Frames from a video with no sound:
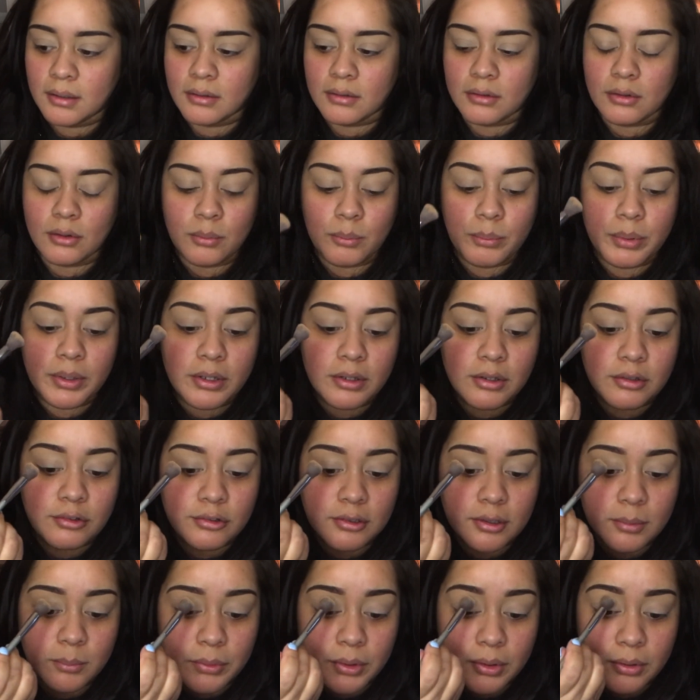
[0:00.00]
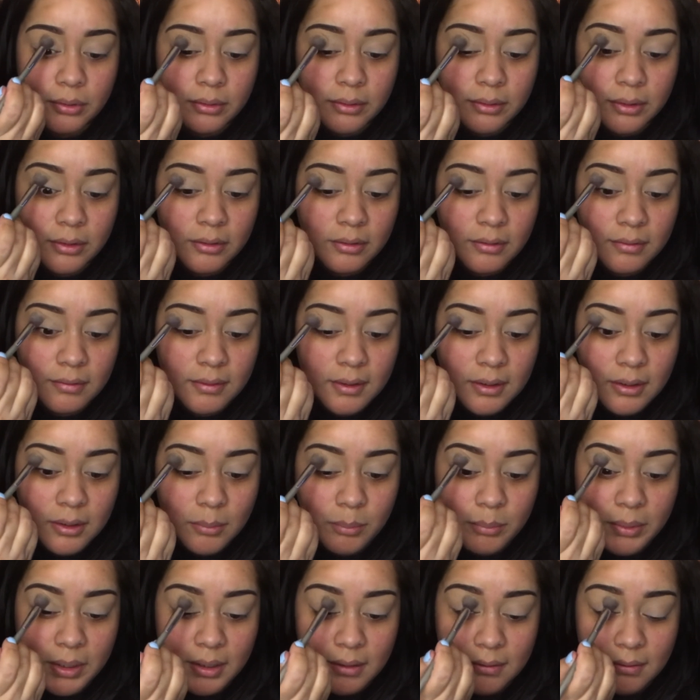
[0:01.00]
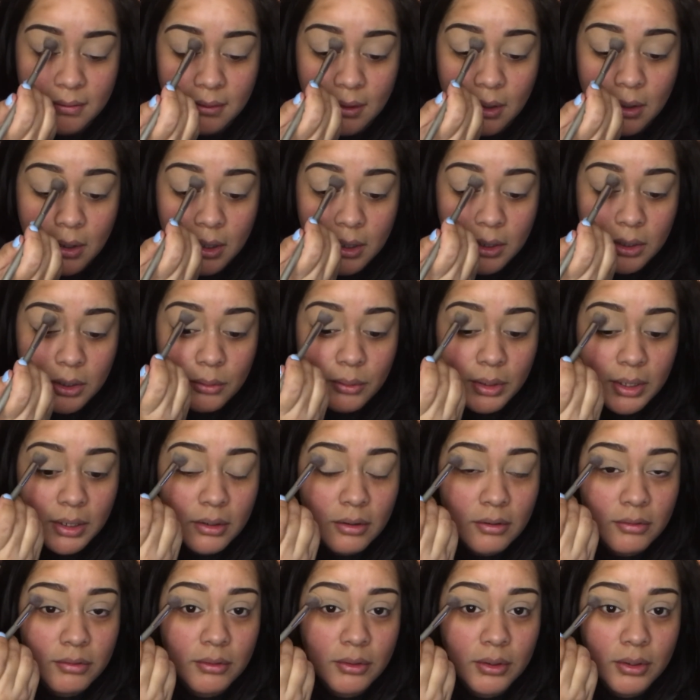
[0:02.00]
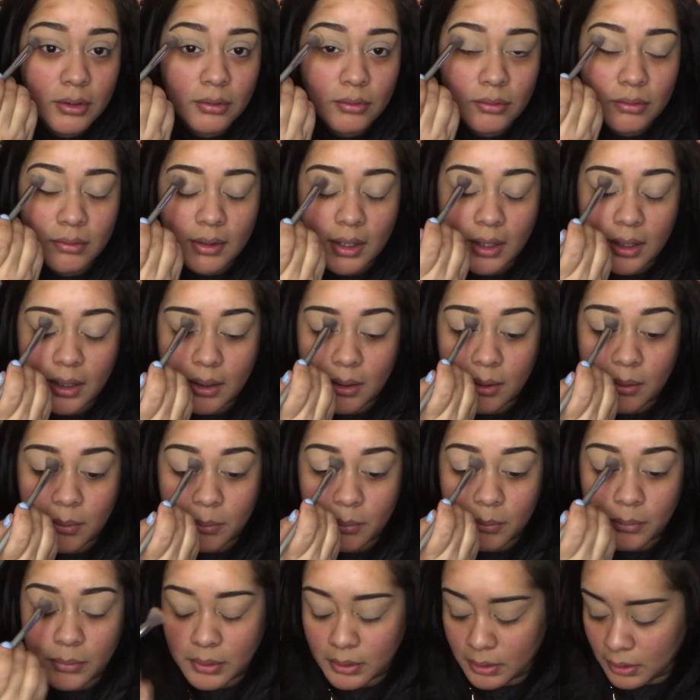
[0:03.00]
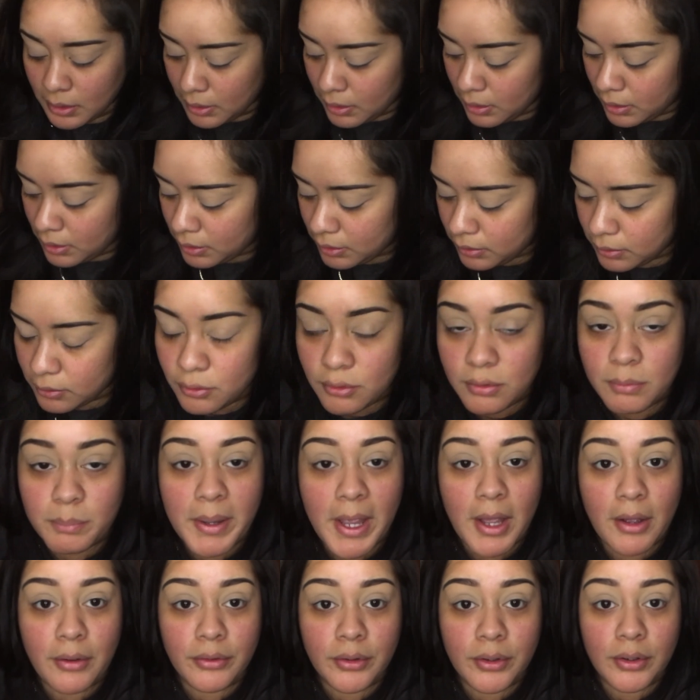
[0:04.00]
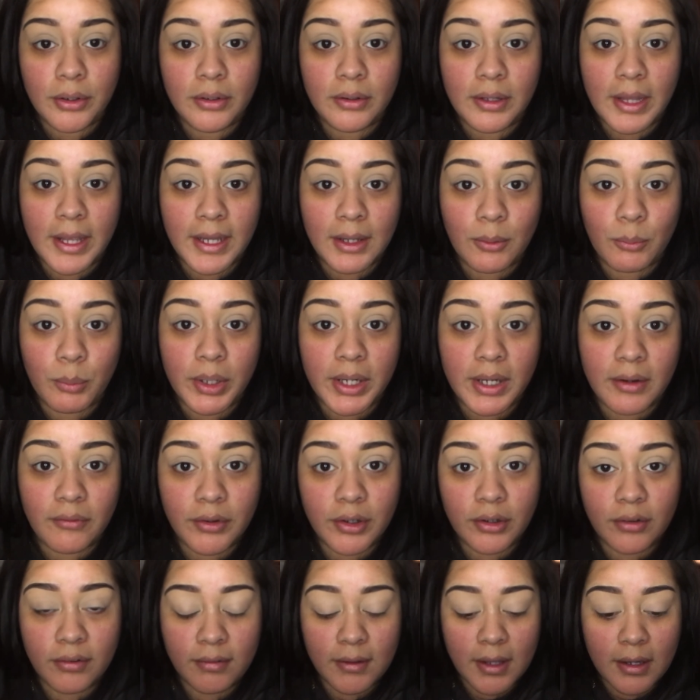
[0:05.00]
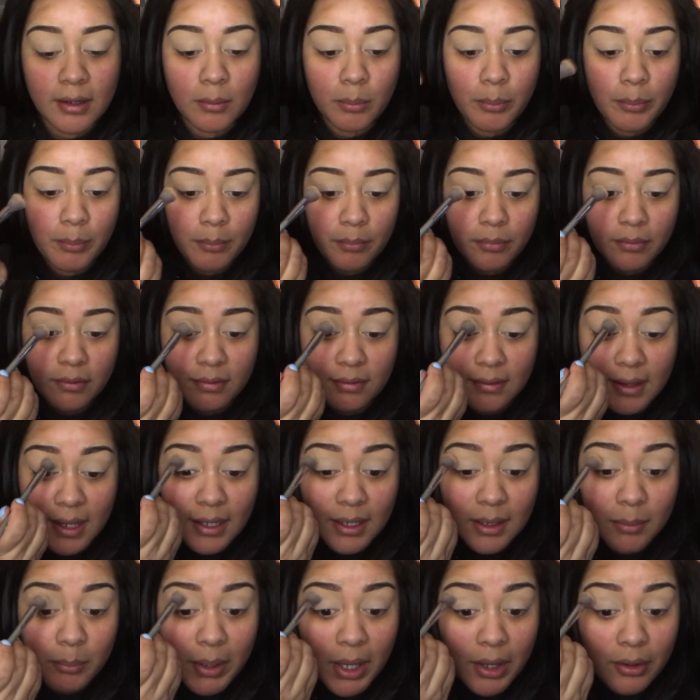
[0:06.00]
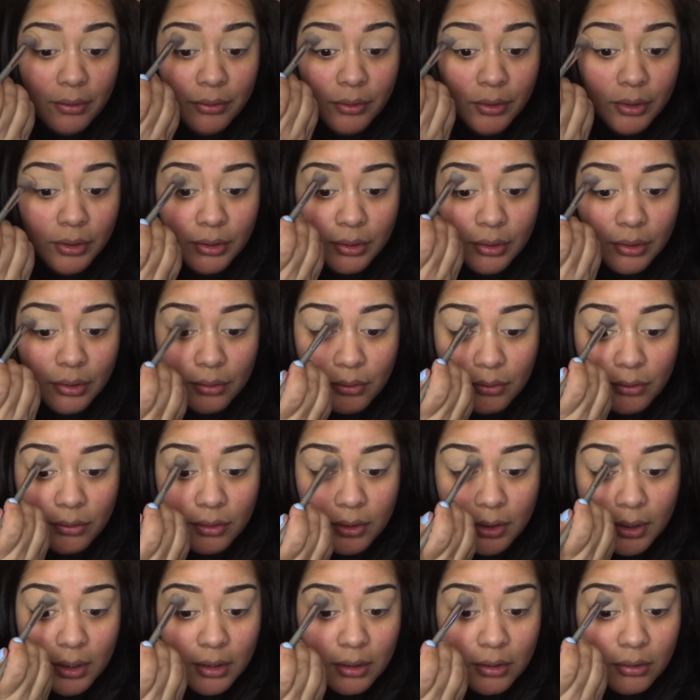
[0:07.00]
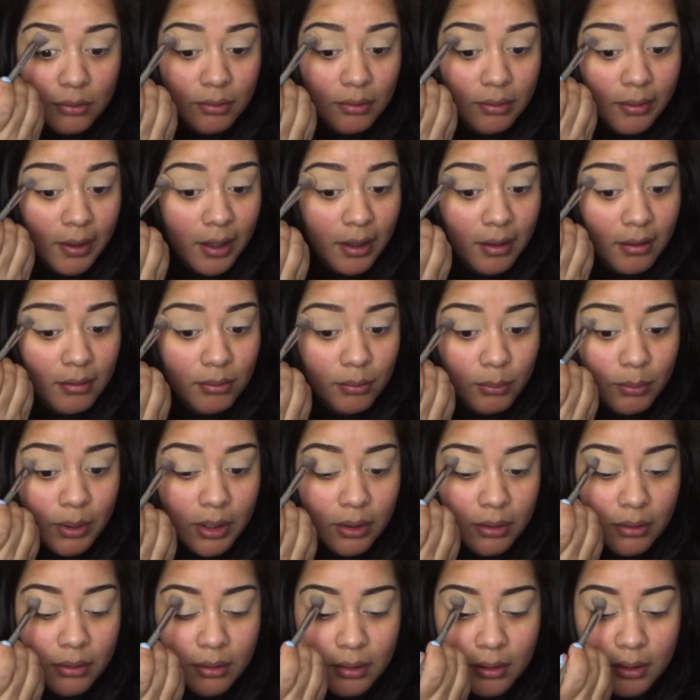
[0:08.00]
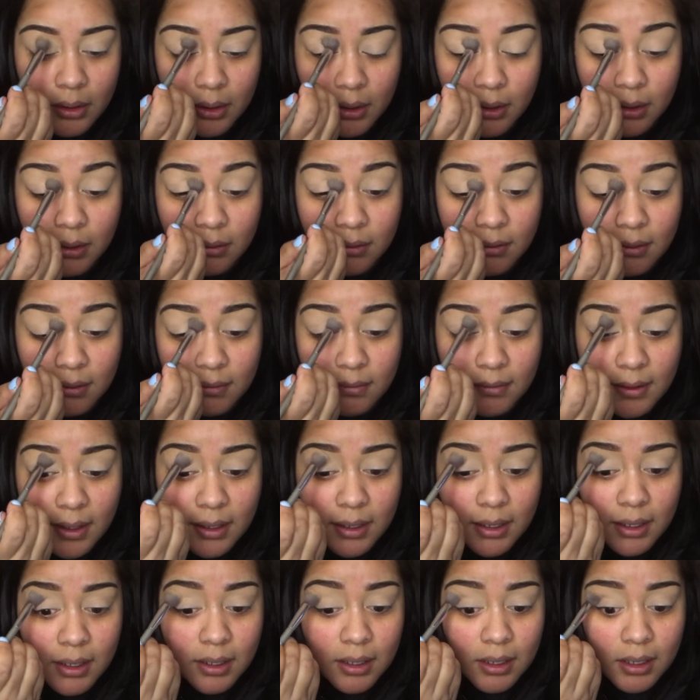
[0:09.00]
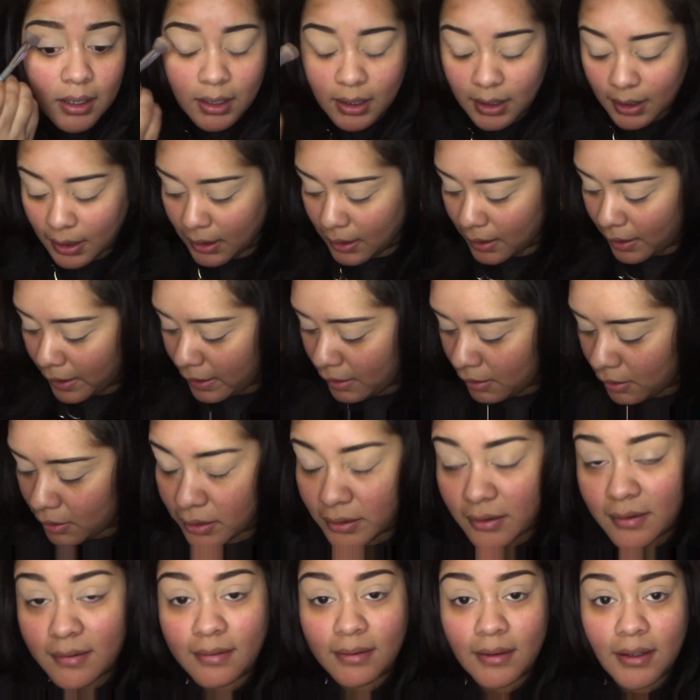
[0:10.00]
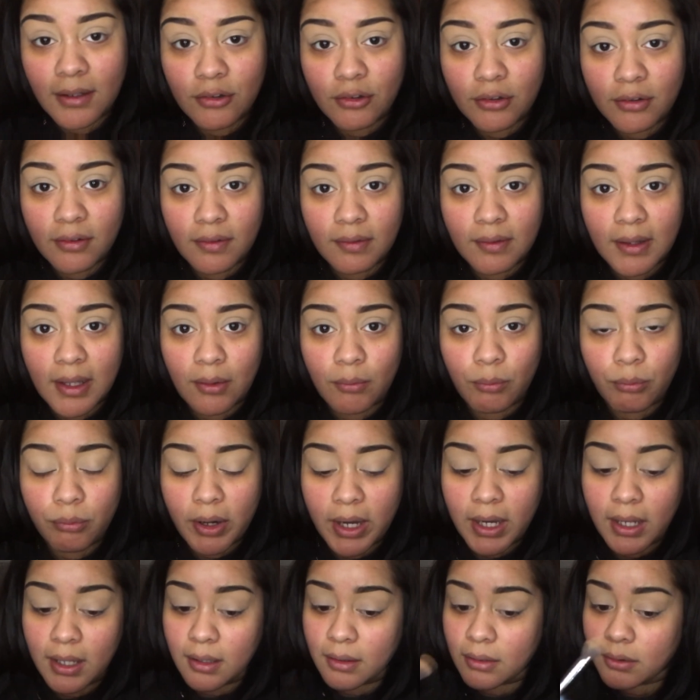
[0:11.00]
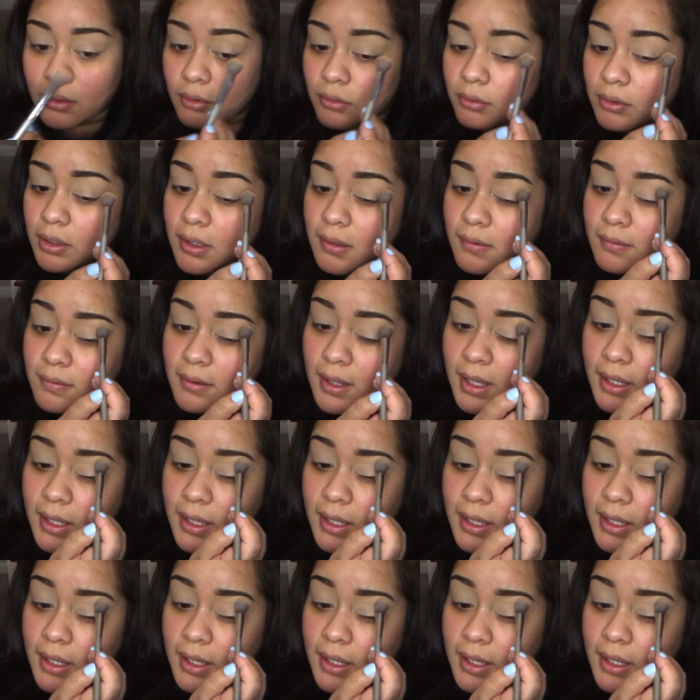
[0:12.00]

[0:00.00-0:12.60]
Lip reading: Don't put a shimmer on there to set your base. You can also use loose powder, like whatever your setting powder you use, you can use that as well to set it. And I honestly just set right in the crease.